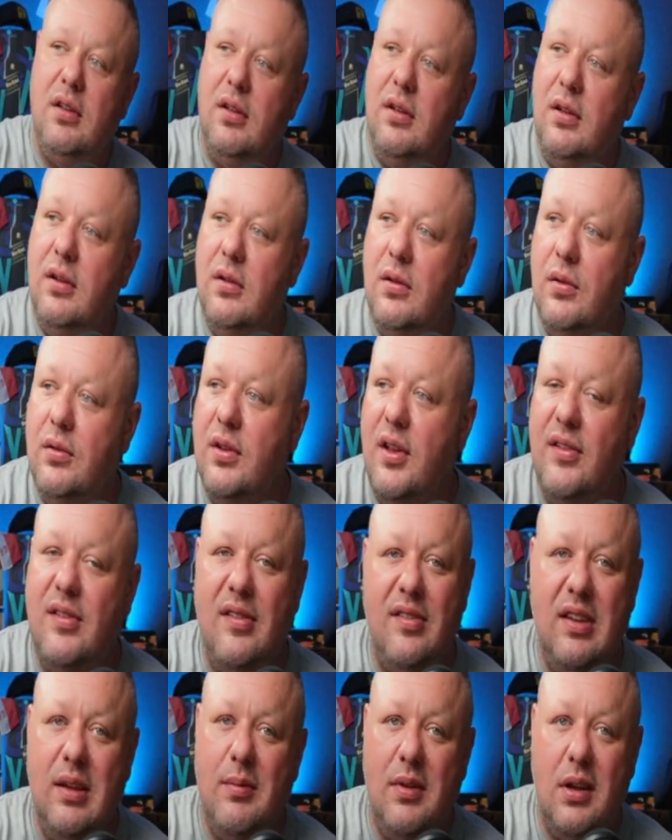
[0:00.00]
it doesn't
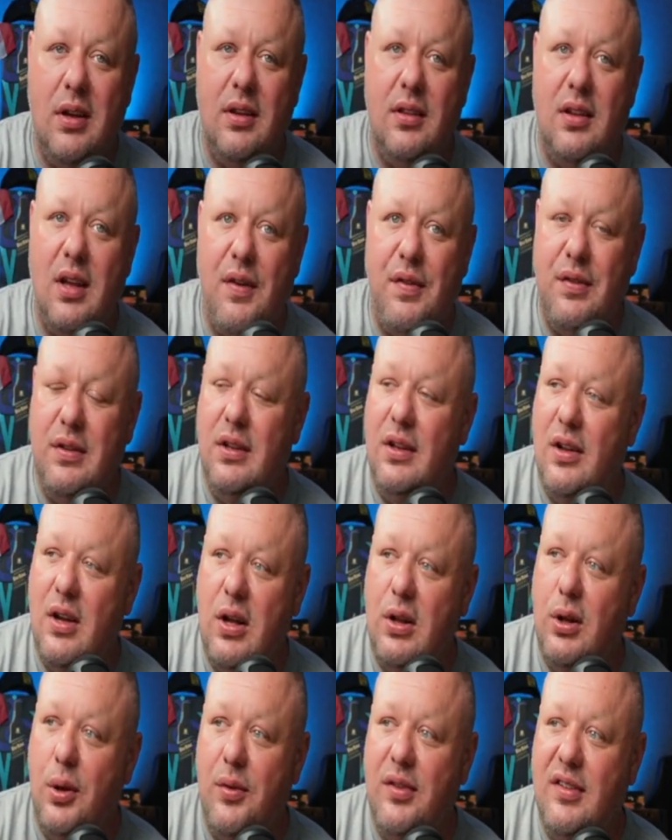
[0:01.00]
seem like definitely a
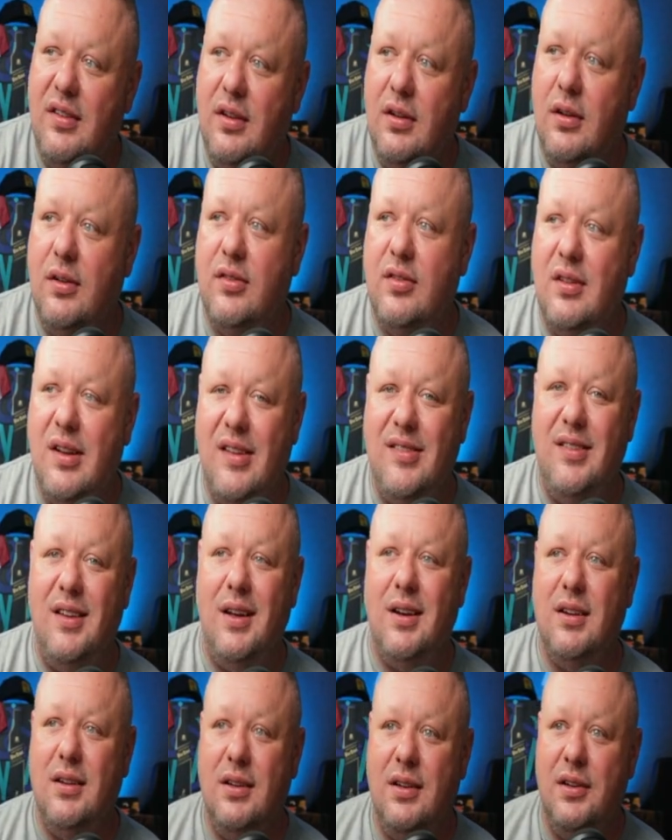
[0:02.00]
closed deal, so that's
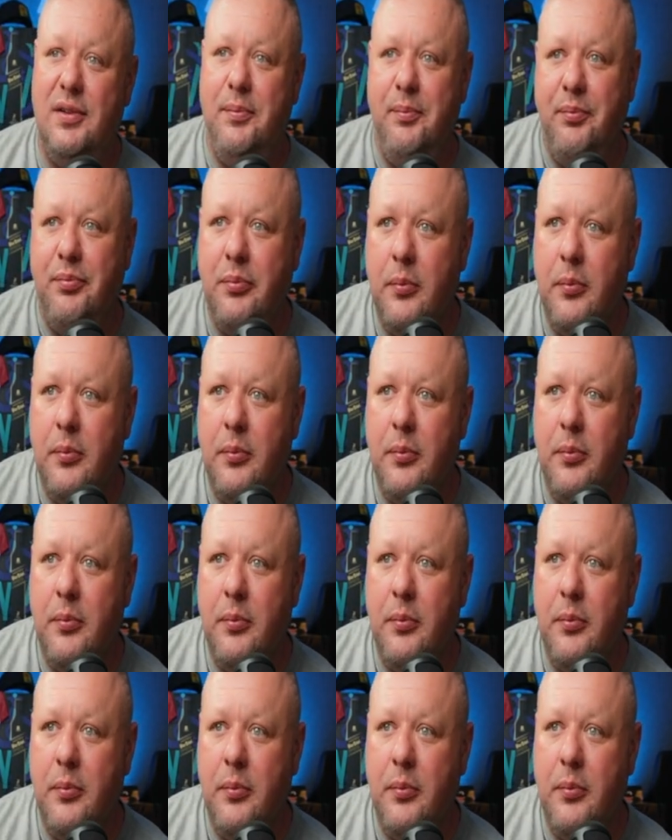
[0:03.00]
not good.